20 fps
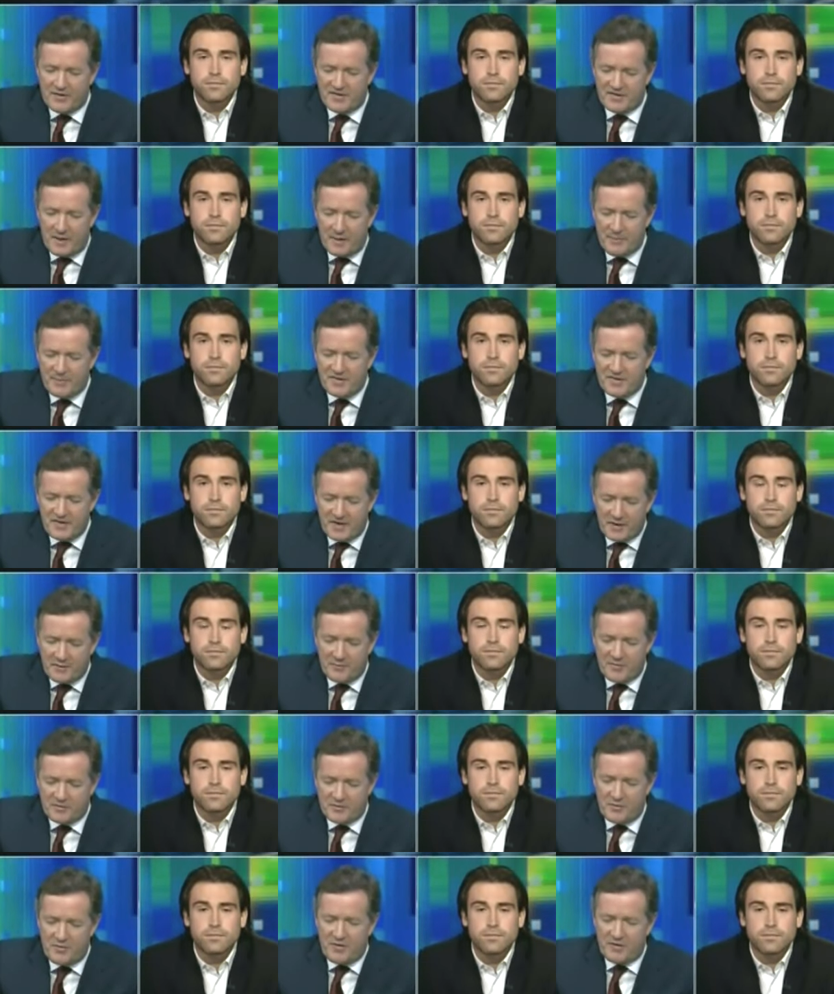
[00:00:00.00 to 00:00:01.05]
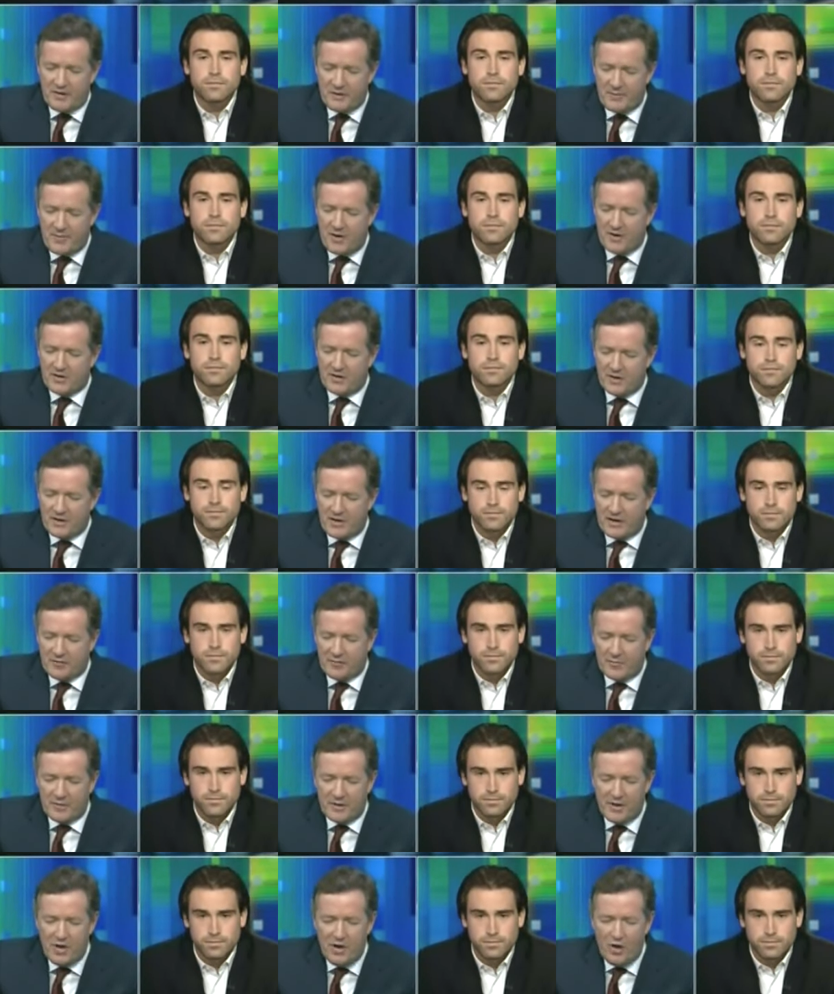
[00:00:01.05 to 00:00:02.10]
Speaker 1: Some segments within the American
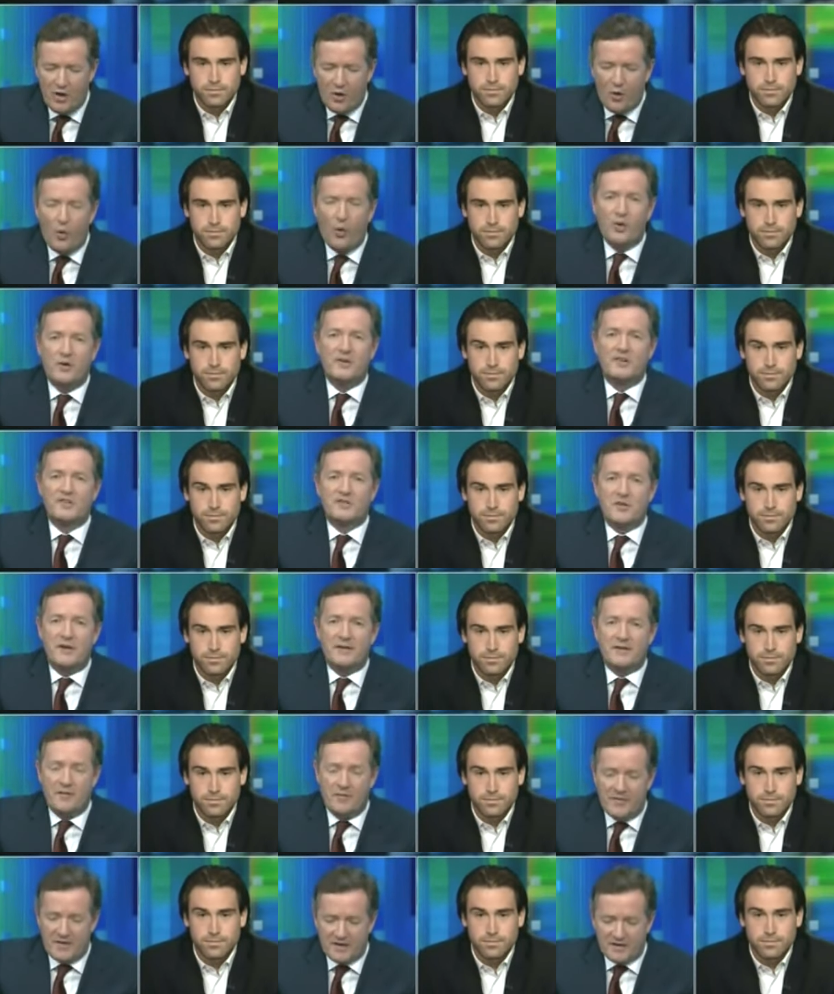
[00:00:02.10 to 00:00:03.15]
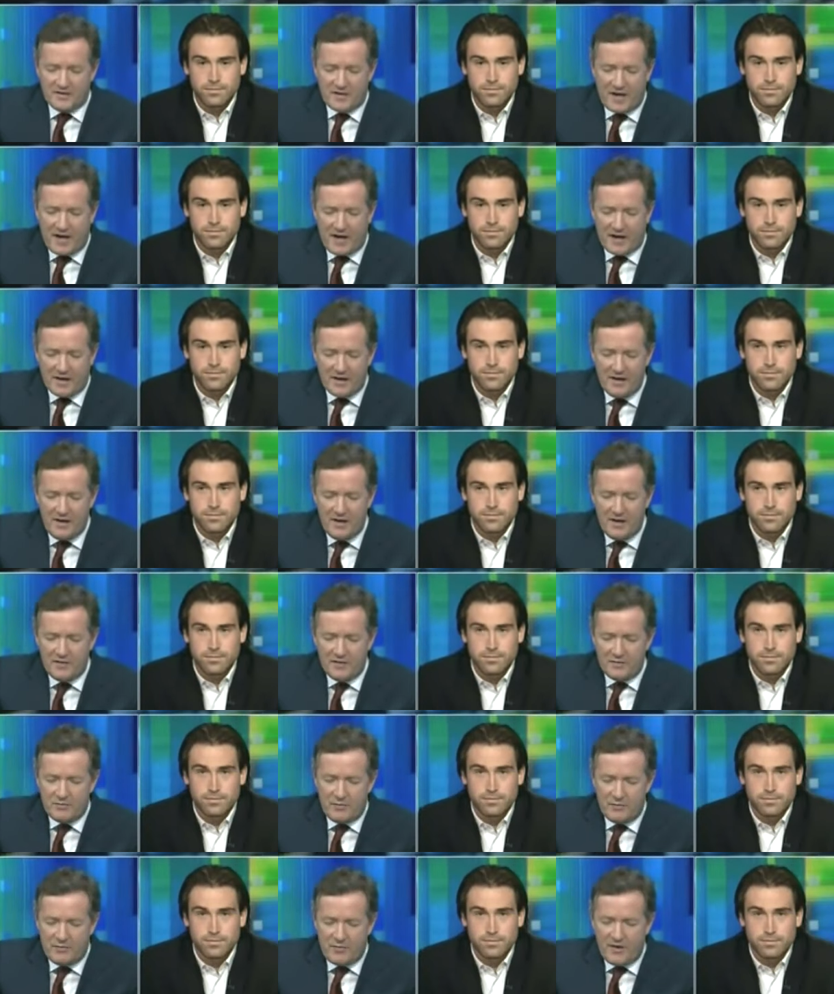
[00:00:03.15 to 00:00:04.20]
government orchestrated the attack
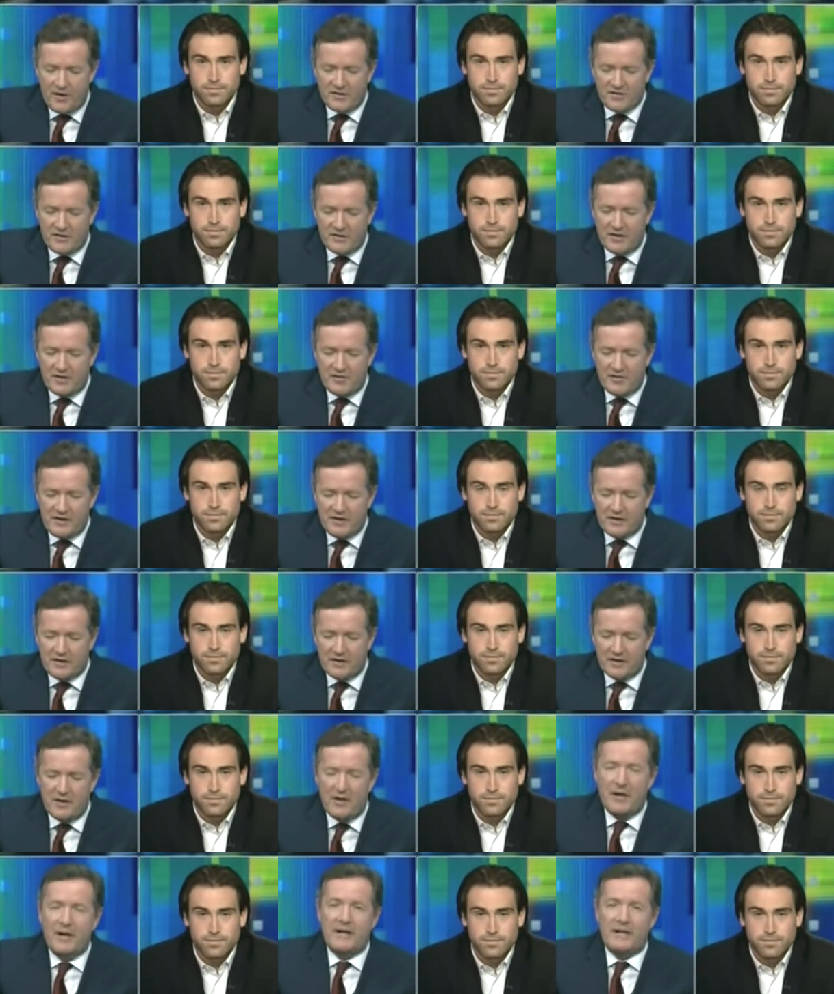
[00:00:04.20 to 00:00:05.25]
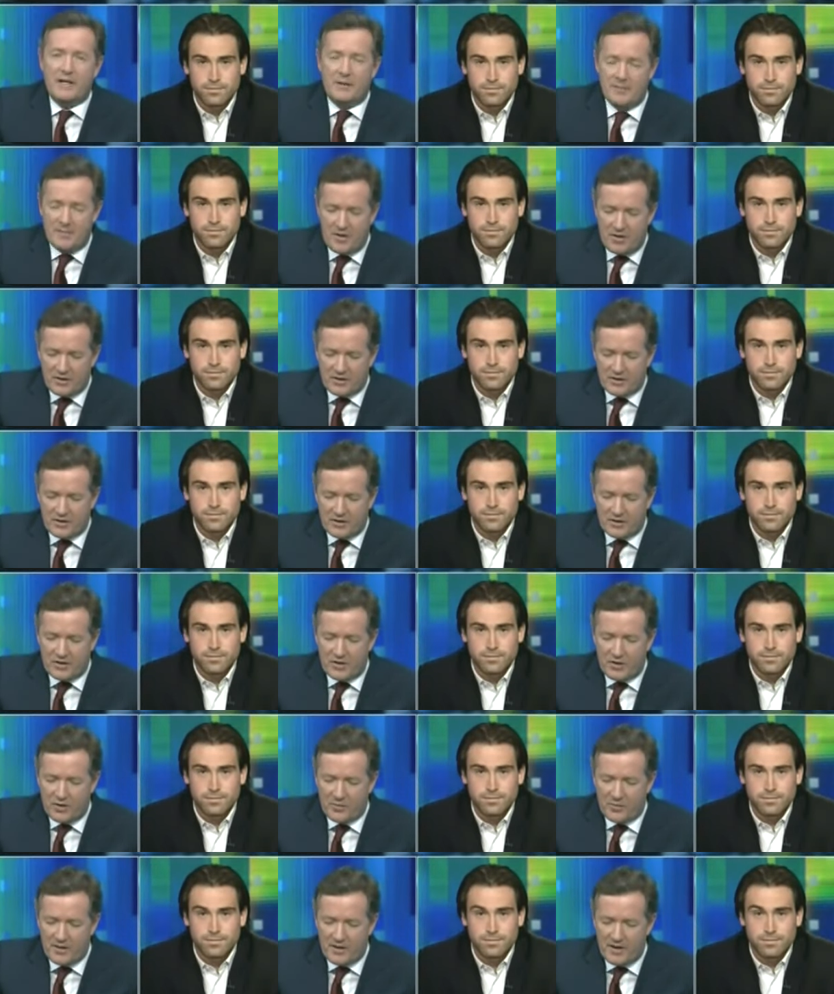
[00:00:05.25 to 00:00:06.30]
to reverse the declining American
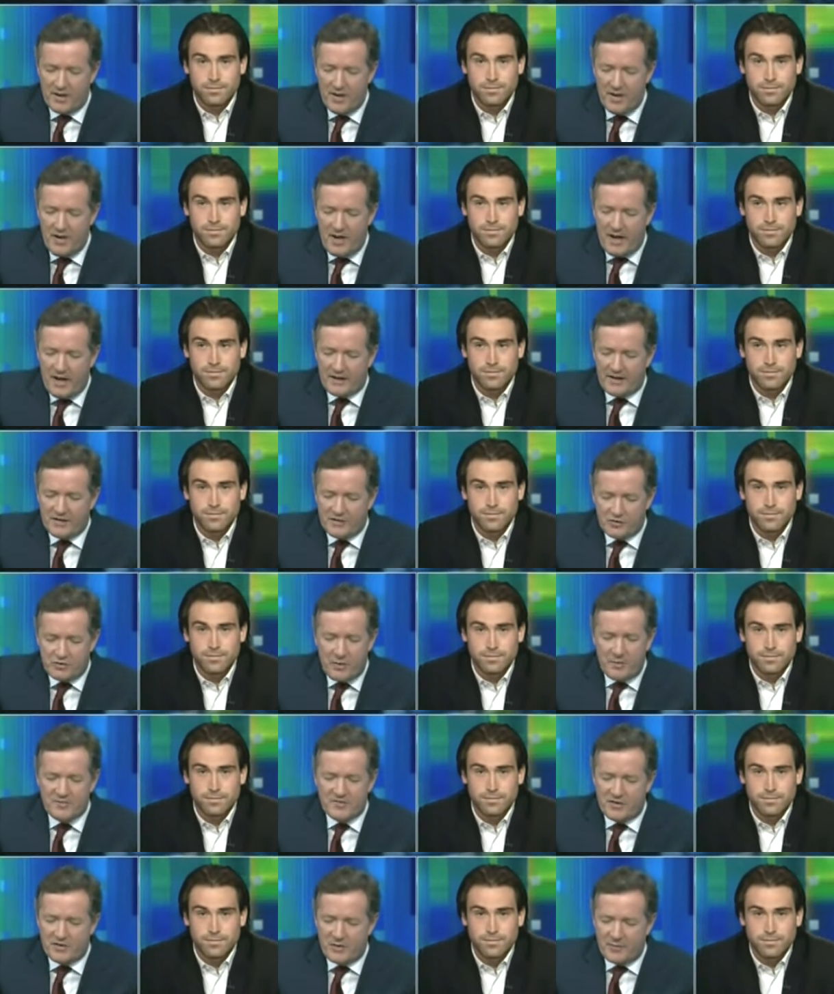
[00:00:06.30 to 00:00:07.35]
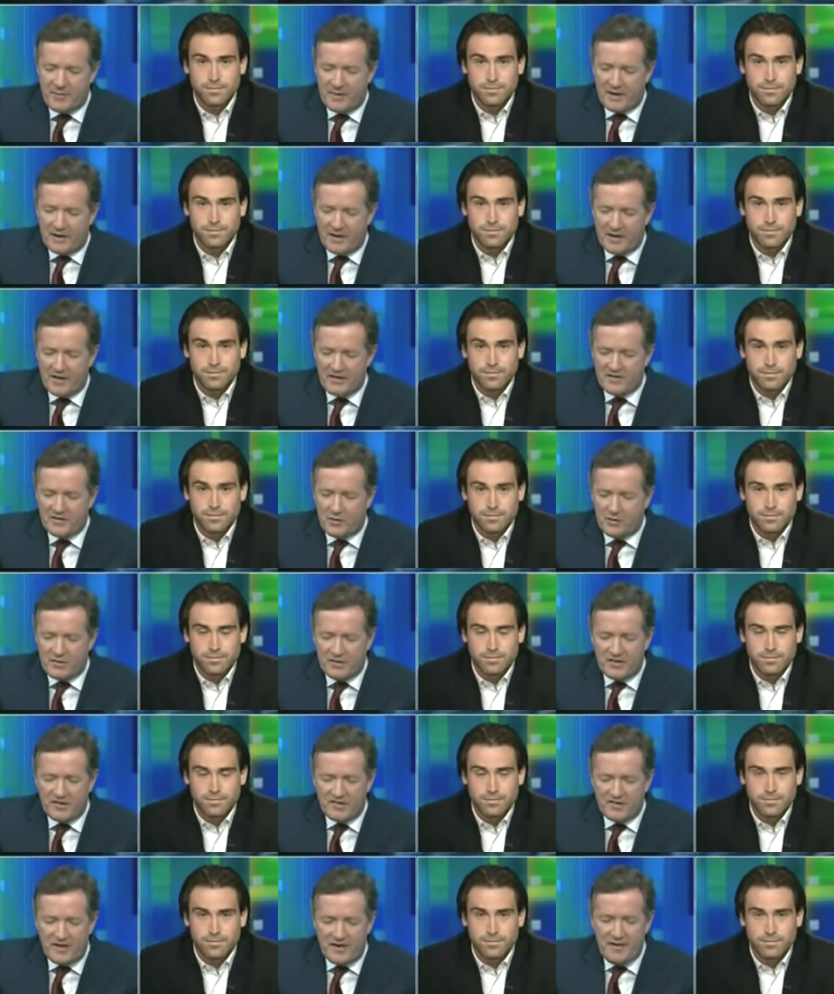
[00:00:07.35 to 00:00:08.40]
economy and its grips on the Middle East in order
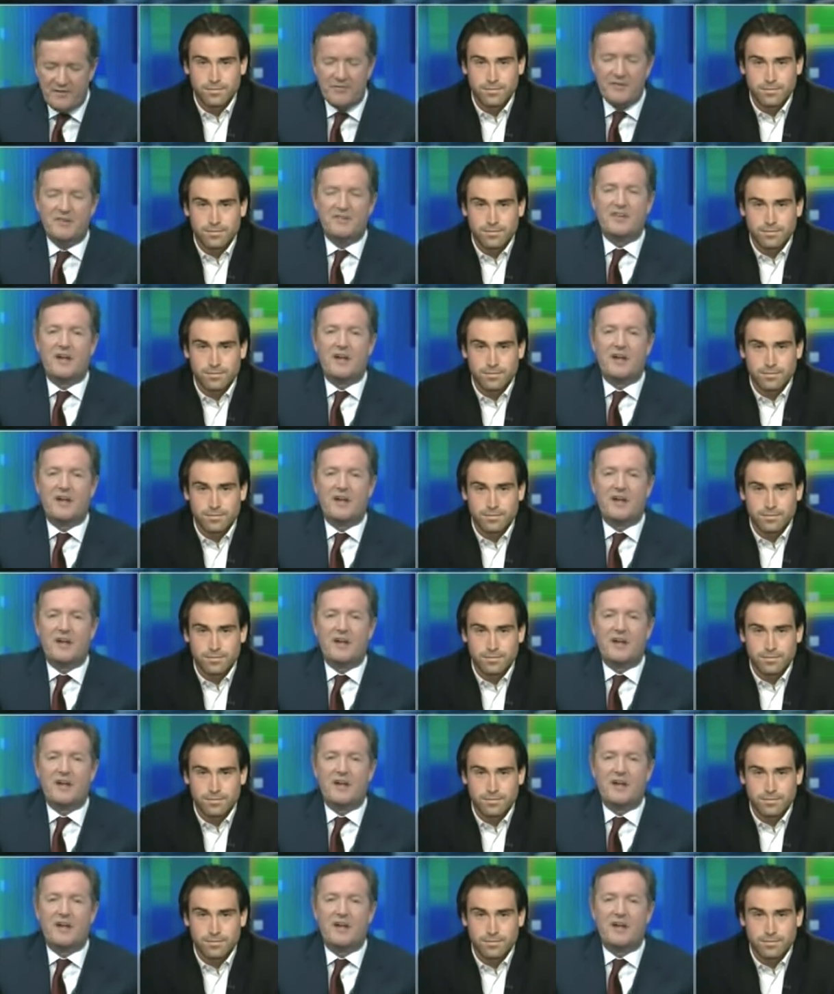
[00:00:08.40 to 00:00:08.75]
to save the